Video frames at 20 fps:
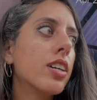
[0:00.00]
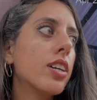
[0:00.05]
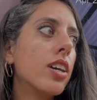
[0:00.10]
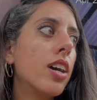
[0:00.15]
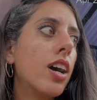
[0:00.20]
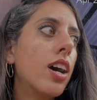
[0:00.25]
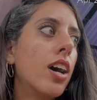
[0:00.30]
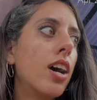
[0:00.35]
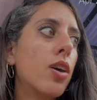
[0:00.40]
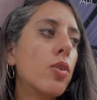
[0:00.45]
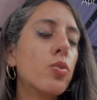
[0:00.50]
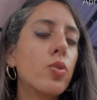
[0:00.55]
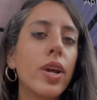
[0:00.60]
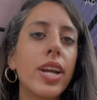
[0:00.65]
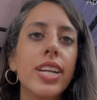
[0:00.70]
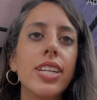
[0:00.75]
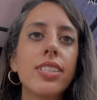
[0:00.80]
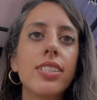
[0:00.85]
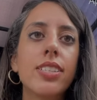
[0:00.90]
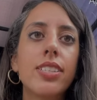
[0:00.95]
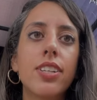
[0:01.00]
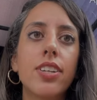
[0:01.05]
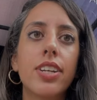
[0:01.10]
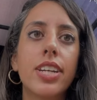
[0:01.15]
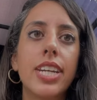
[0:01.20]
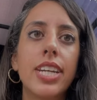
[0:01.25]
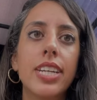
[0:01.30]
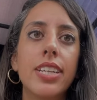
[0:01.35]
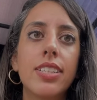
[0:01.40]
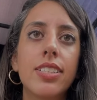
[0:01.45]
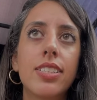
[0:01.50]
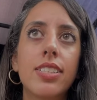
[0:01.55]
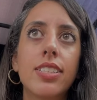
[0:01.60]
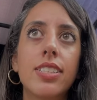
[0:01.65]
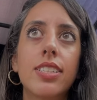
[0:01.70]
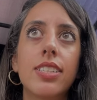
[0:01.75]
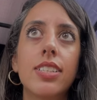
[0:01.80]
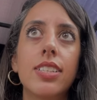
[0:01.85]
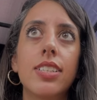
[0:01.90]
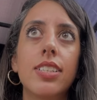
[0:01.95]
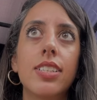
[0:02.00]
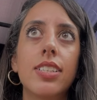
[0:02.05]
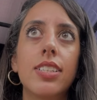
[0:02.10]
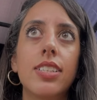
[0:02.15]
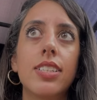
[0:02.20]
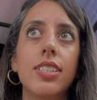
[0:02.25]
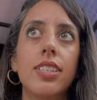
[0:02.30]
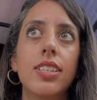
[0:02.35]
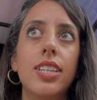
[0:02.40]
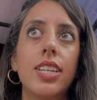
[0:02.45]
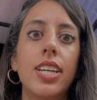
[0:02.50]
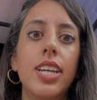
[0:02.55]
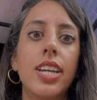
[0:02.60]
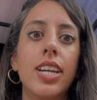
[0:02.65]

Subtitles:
raise their kids in